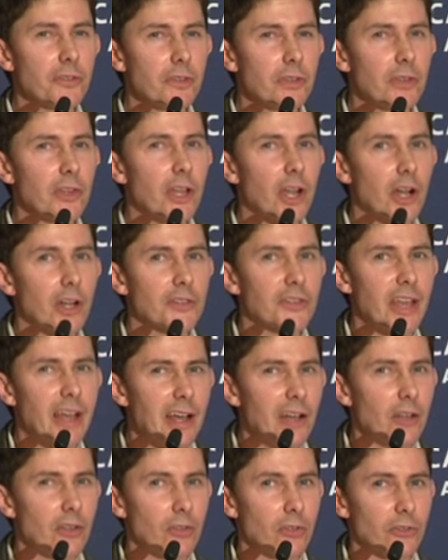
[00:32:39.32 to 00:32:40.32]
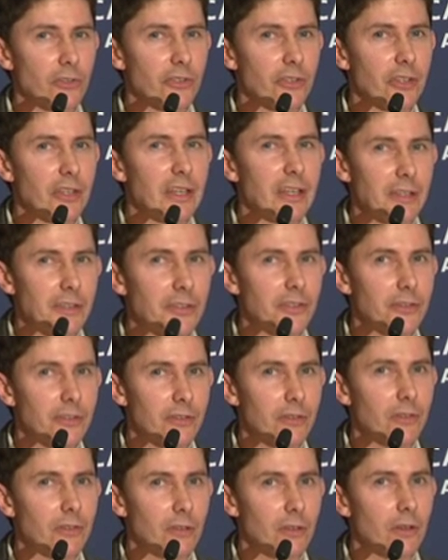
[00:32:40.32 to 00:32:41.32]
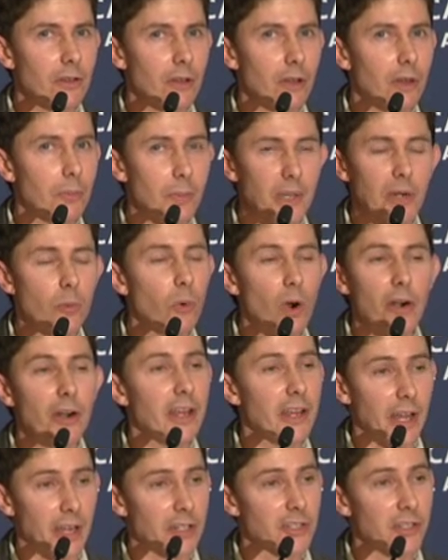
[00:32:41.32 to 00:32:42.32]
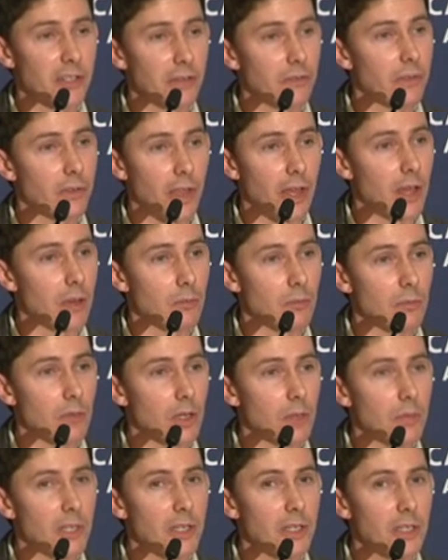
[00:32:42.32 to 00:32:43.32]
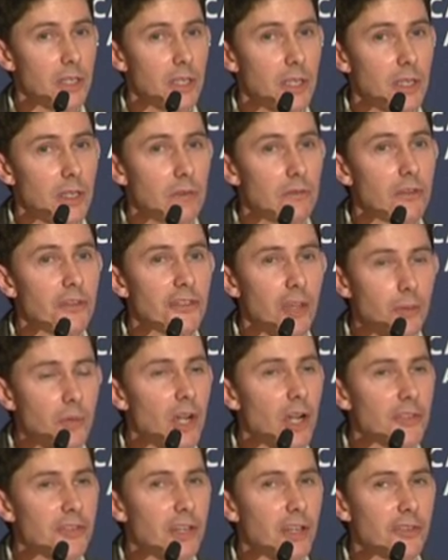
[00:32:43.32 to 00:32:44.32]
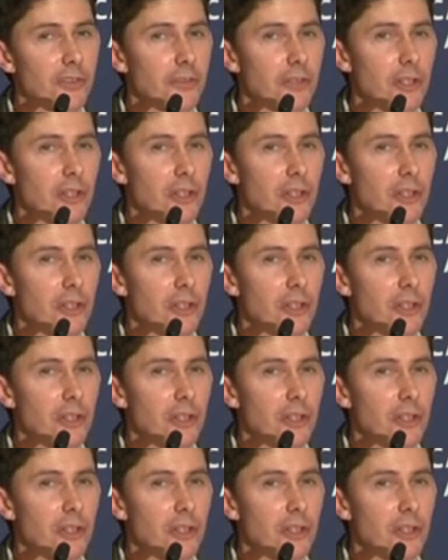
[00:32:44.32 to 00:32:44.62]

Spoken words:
of view of the cartels, it's a big worry actually for them. I mean, for some cartels, if you